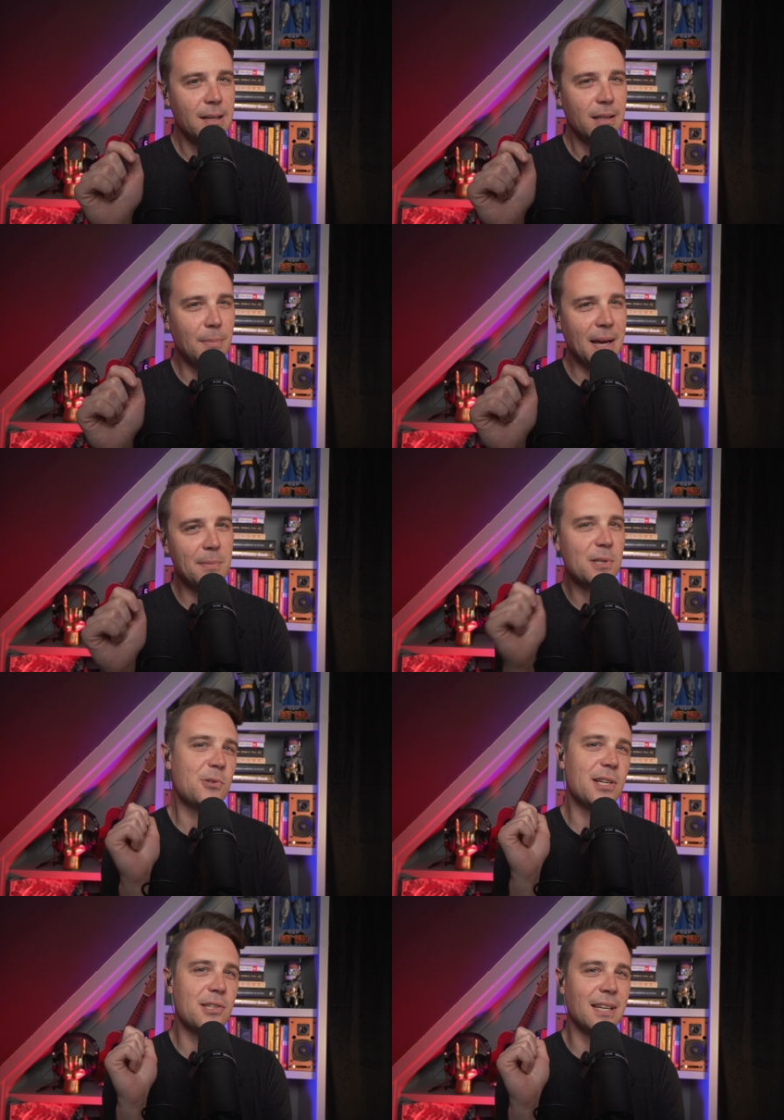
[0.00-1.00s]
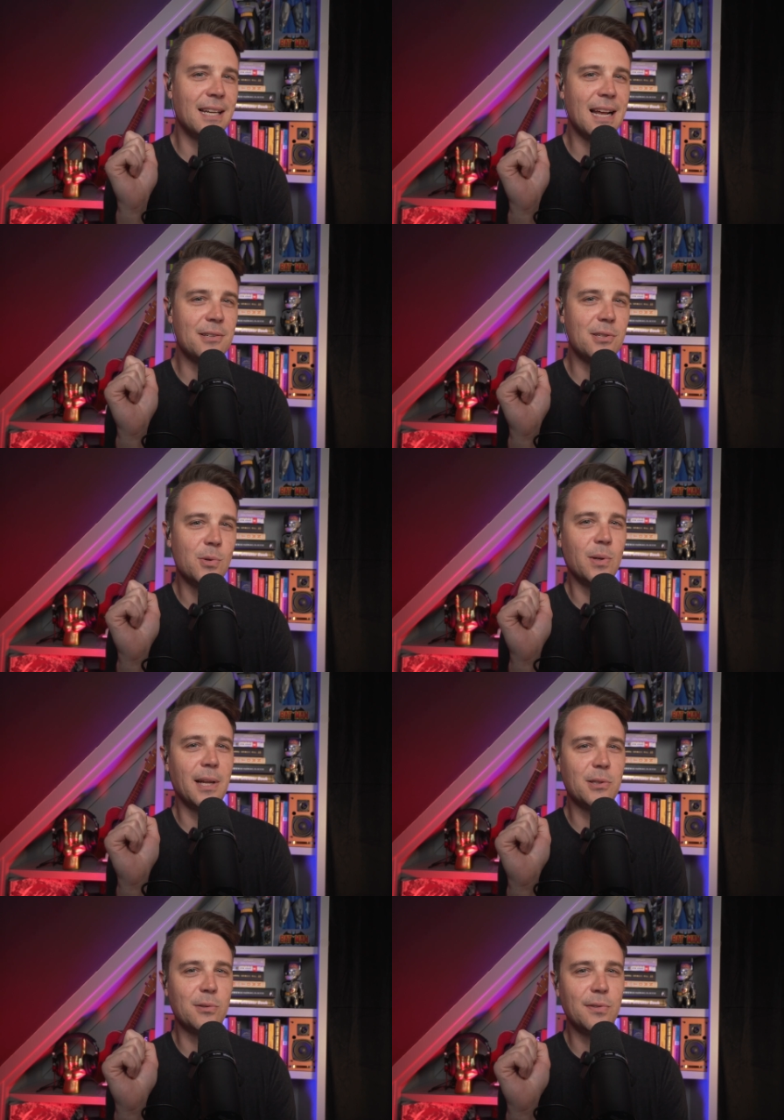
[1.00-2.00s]
the Biden administration announced new
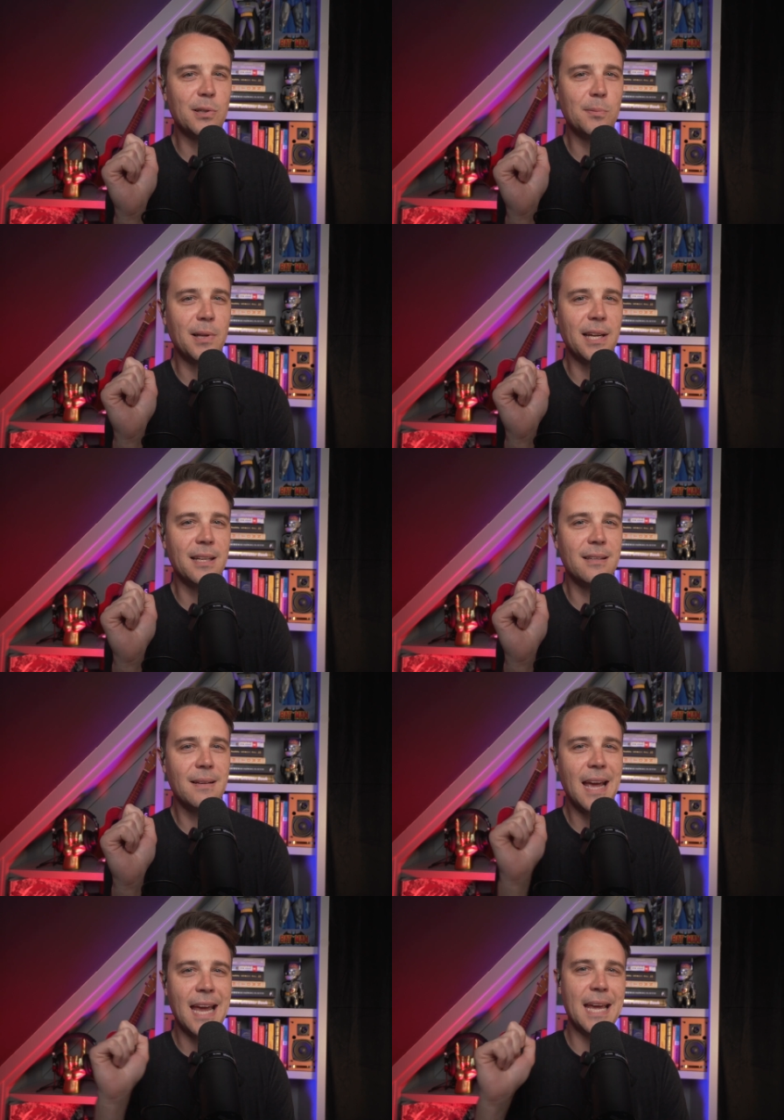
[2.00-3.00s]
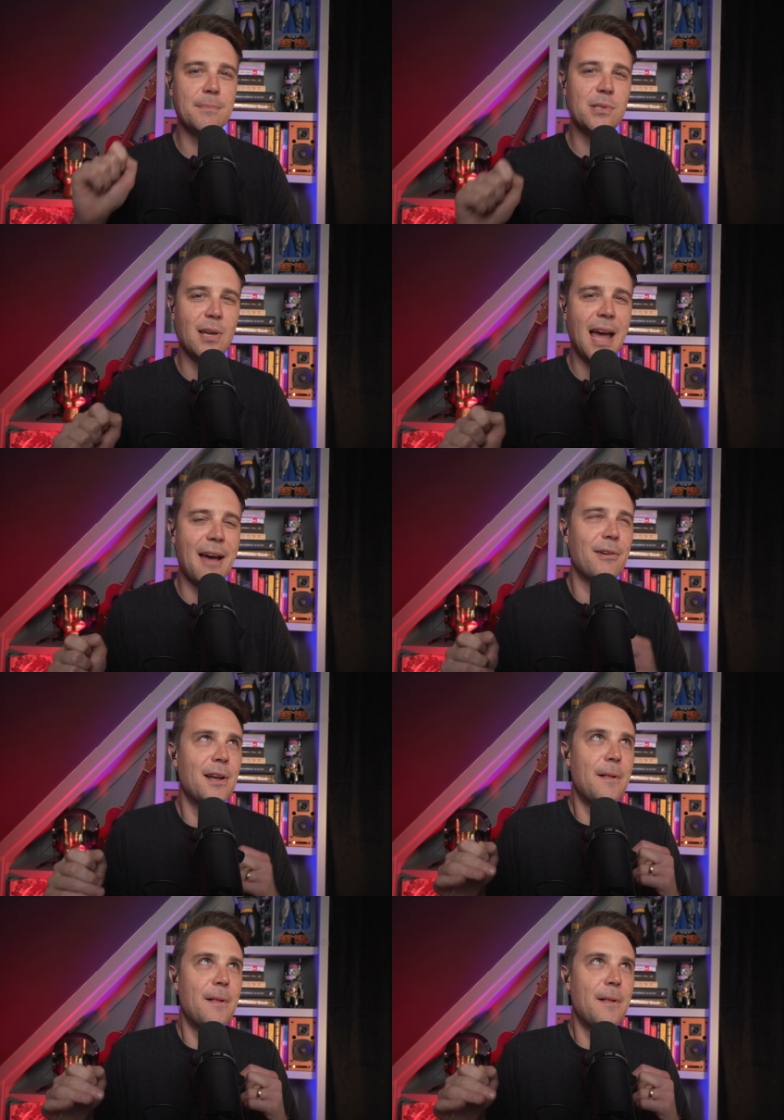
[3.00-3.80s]
electric vehicle plan aims to have